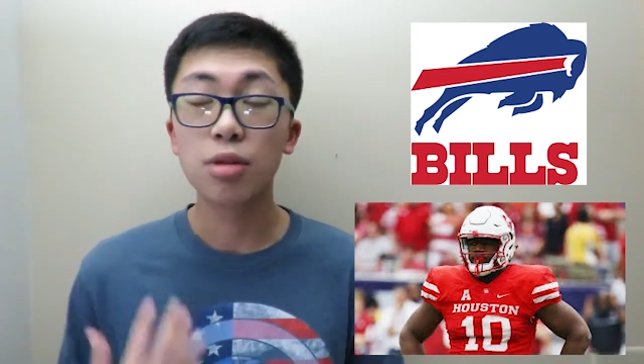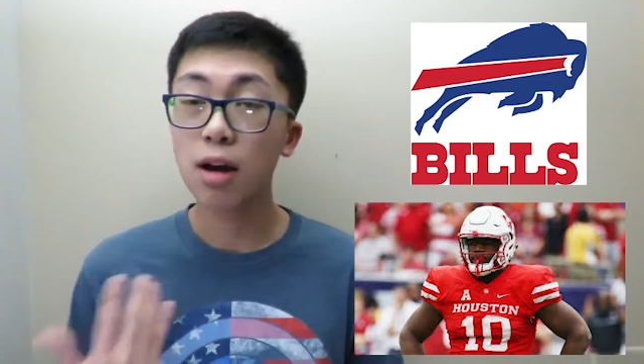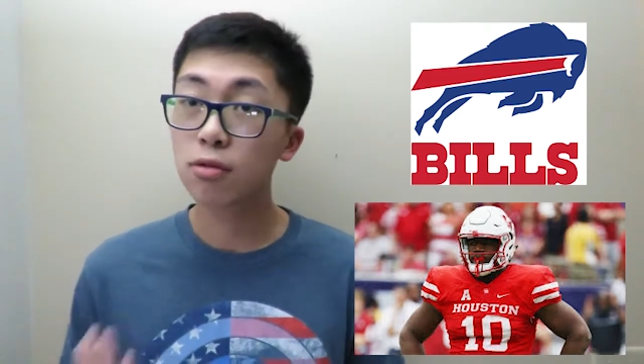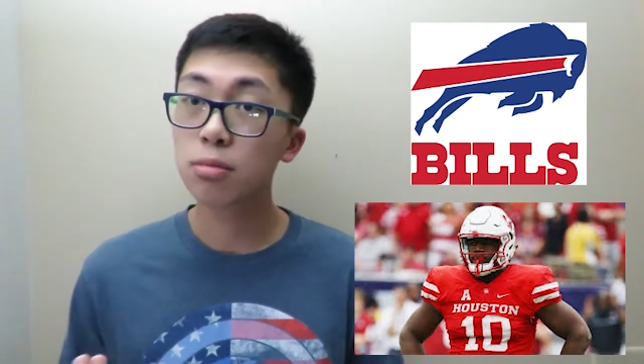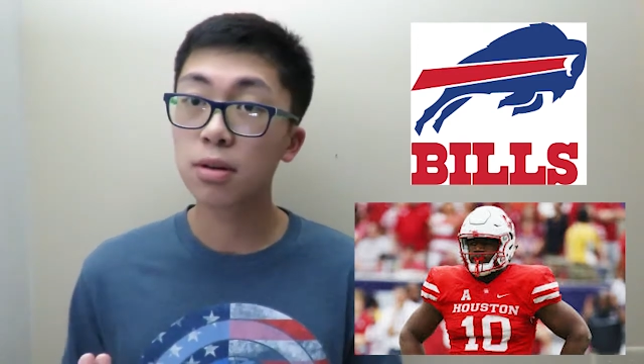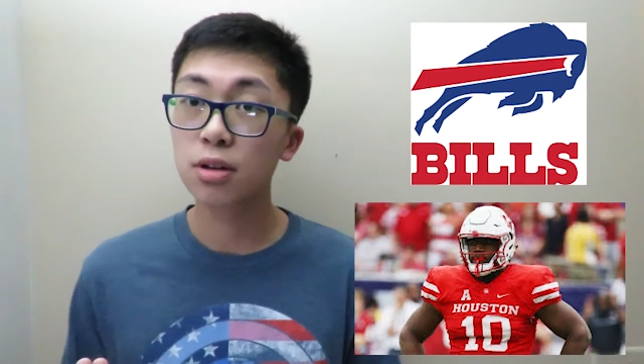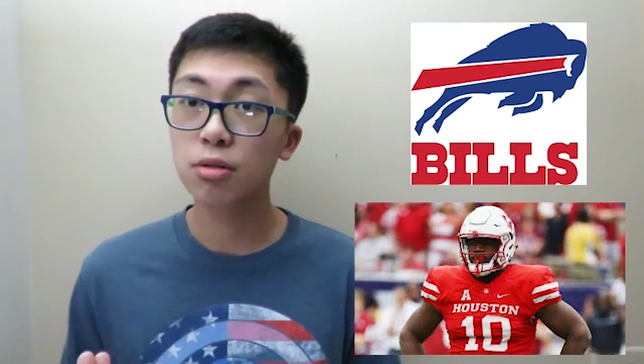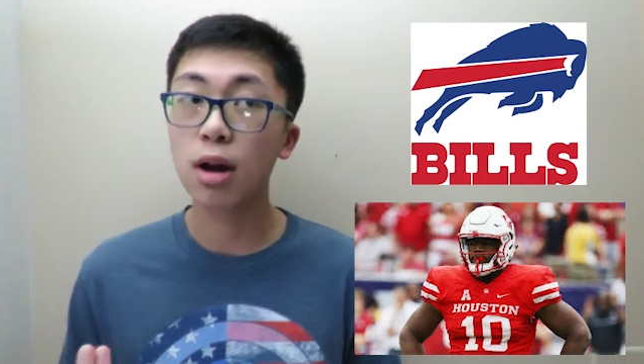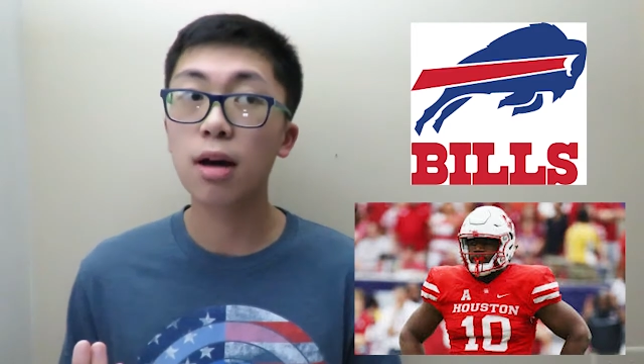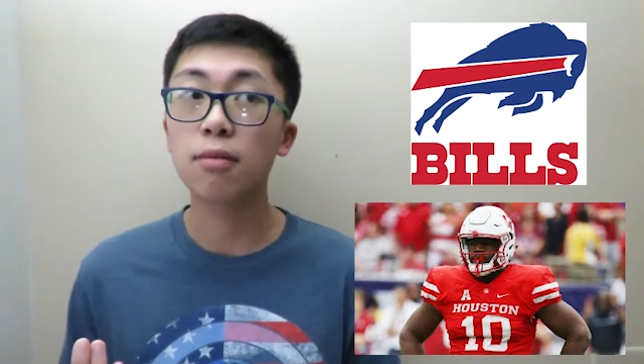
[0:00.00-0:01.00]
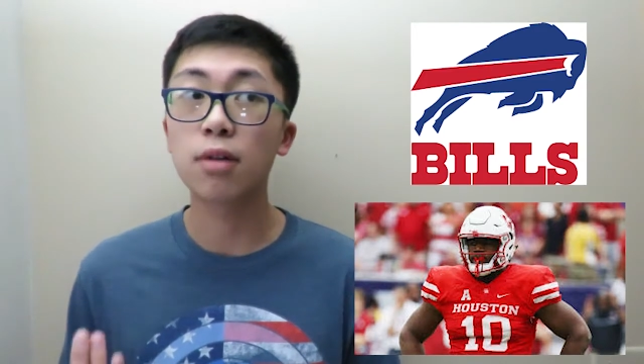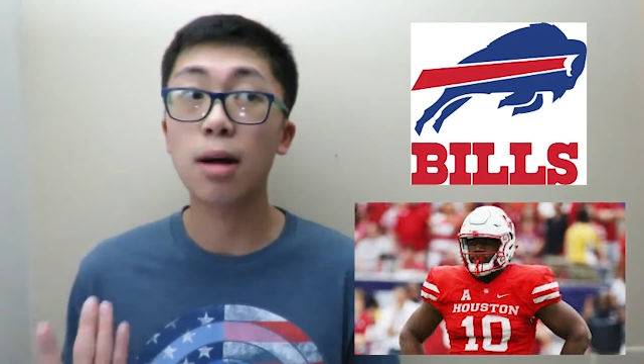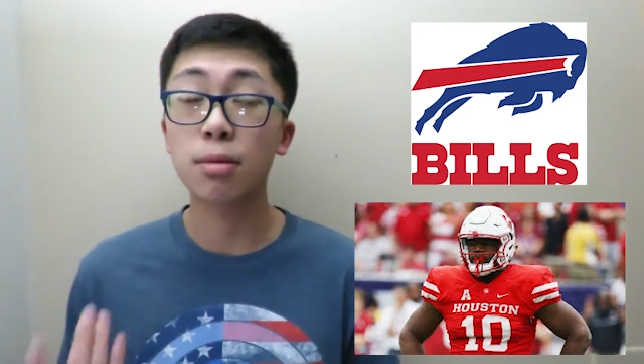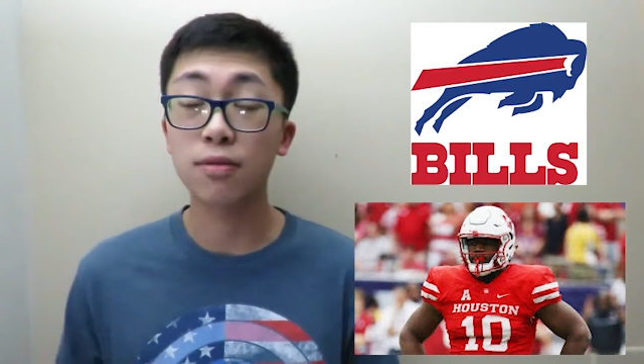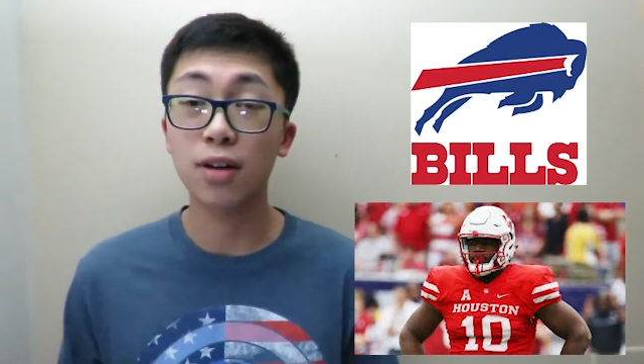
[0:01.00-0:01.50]
You have
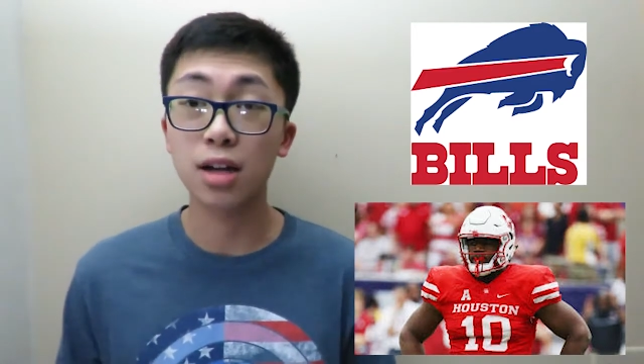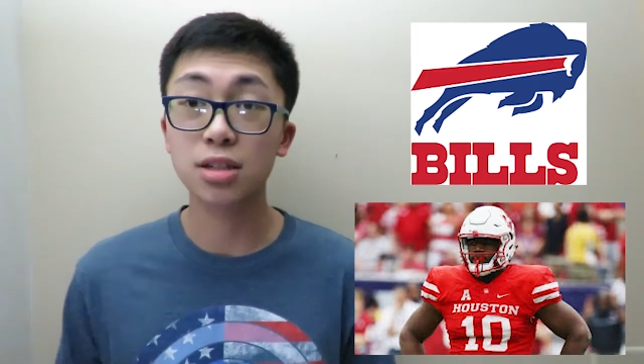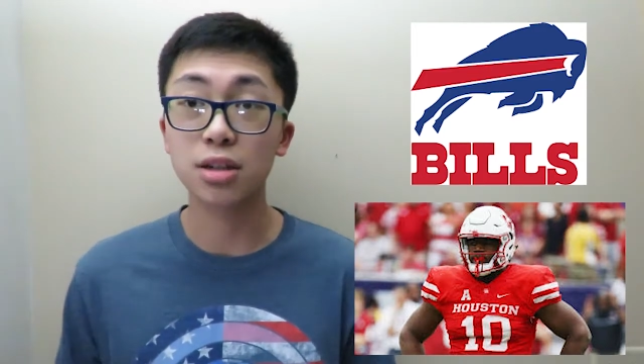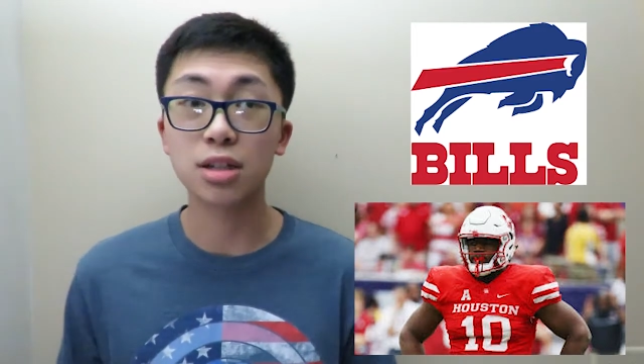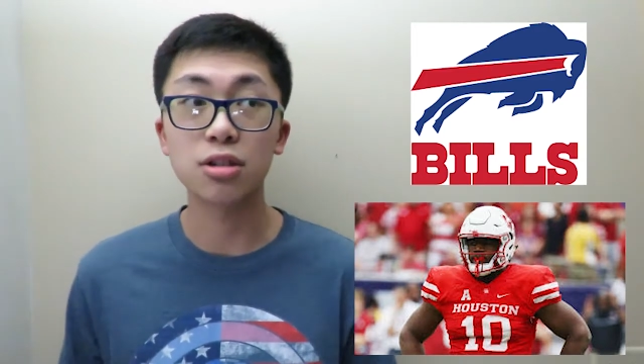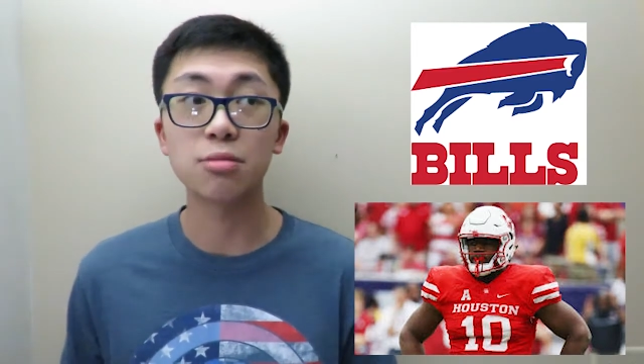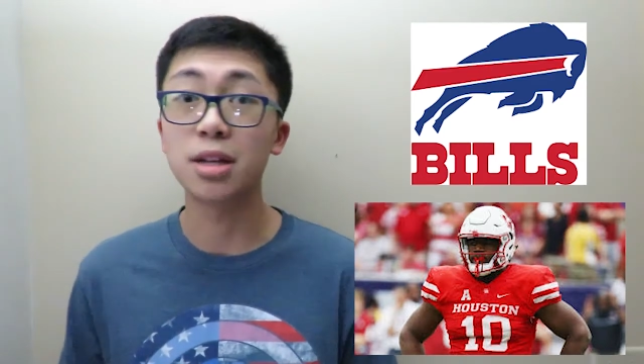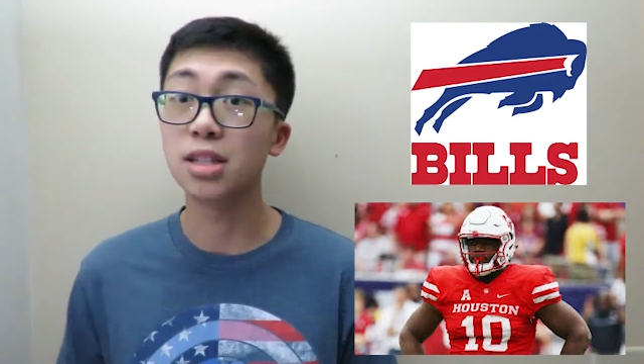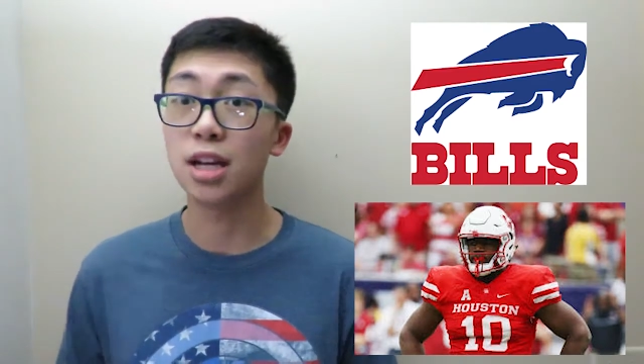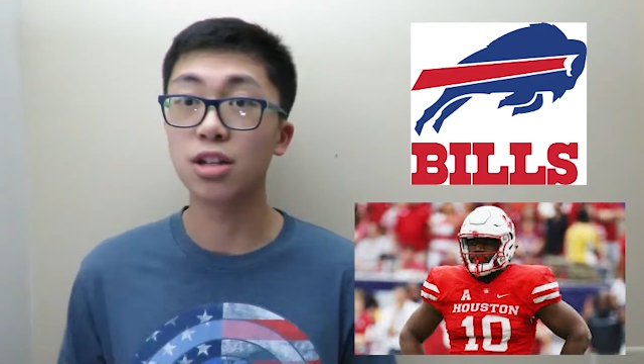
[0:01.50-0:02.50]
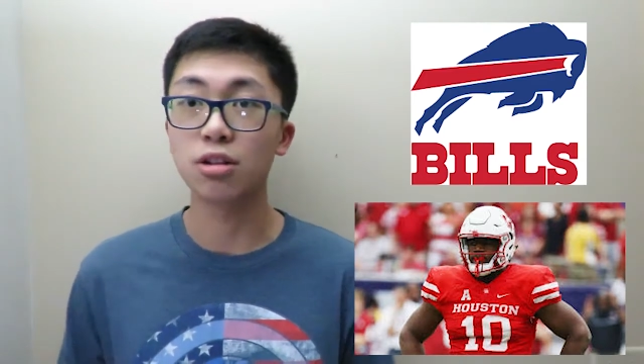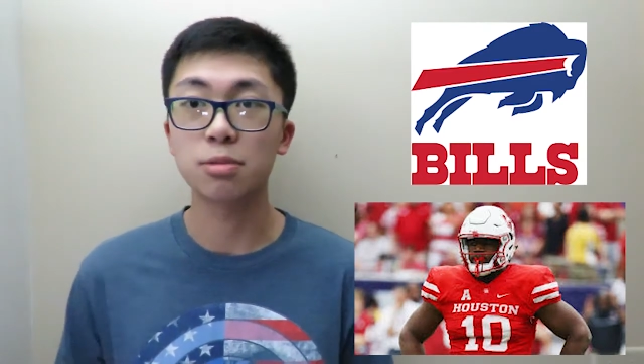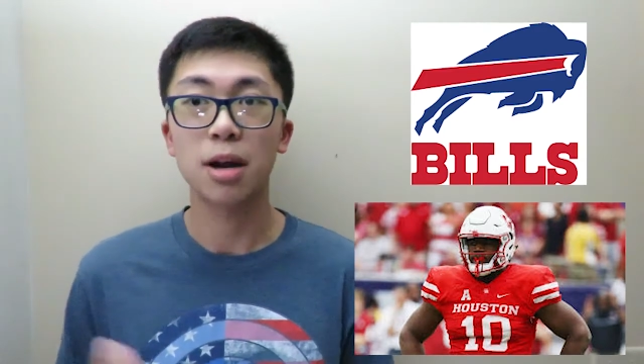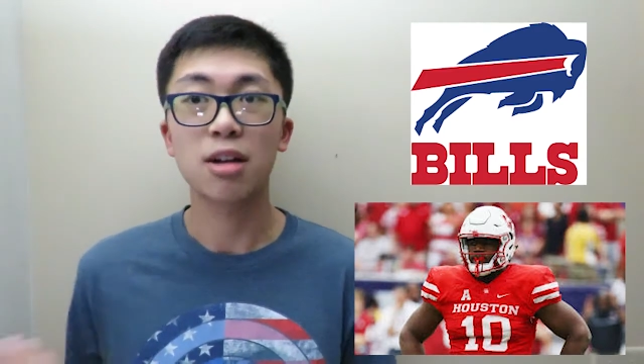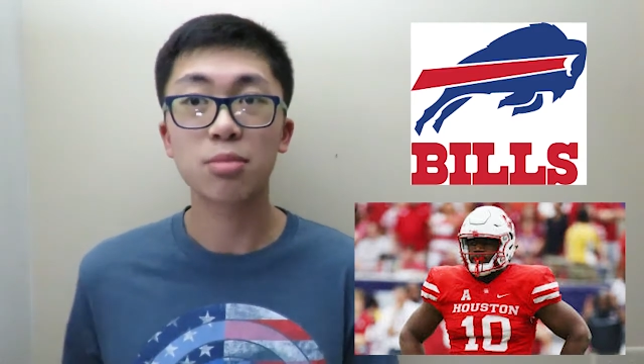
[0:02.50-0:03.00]
Robert Foster, and Zay
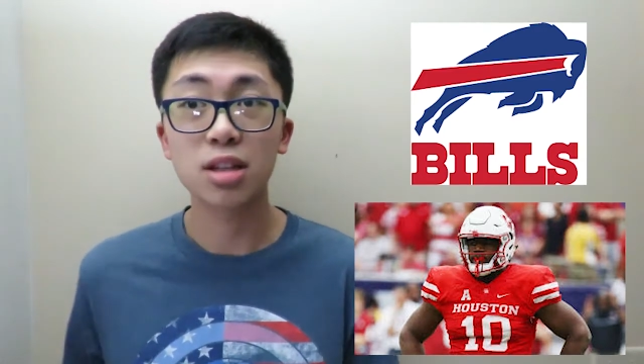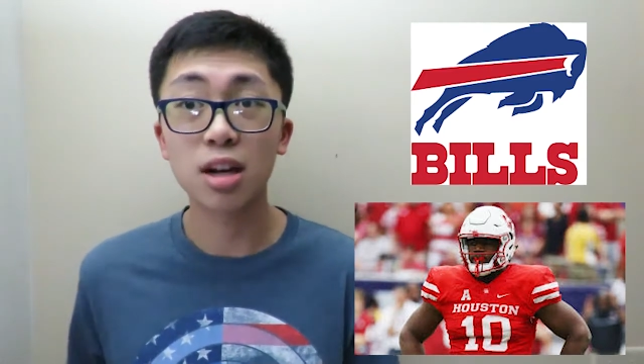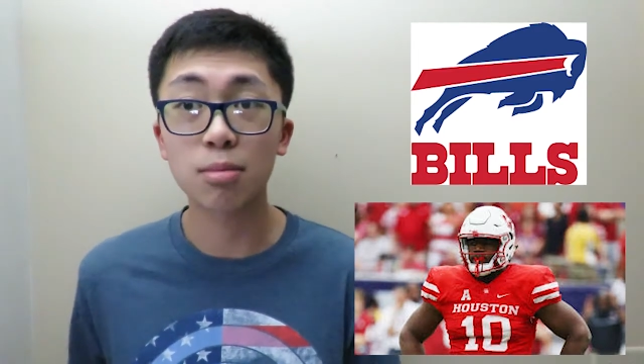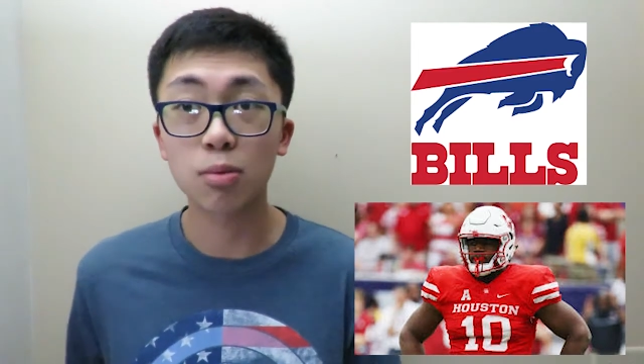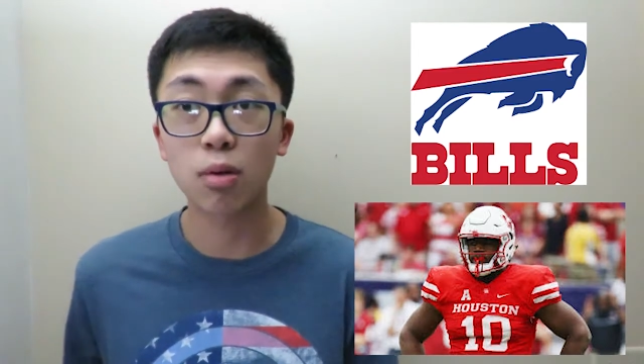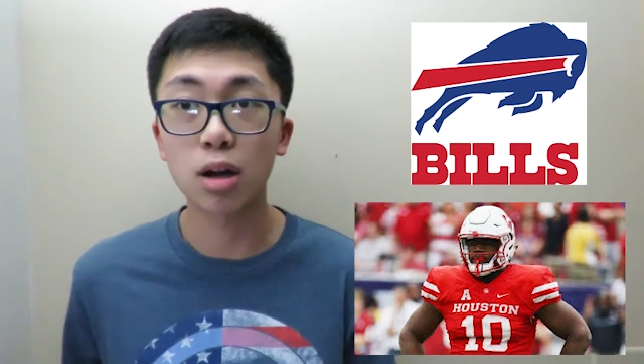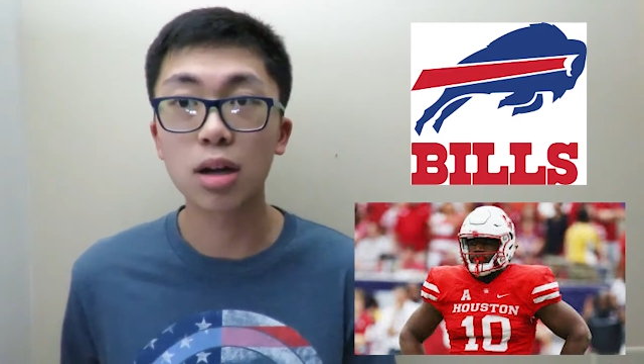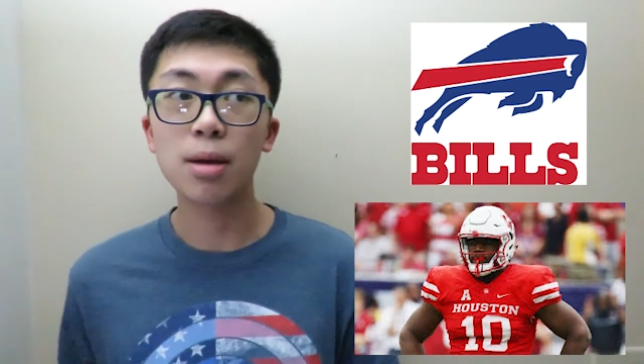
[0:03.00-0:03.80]
Jones. Pair him with the number 1.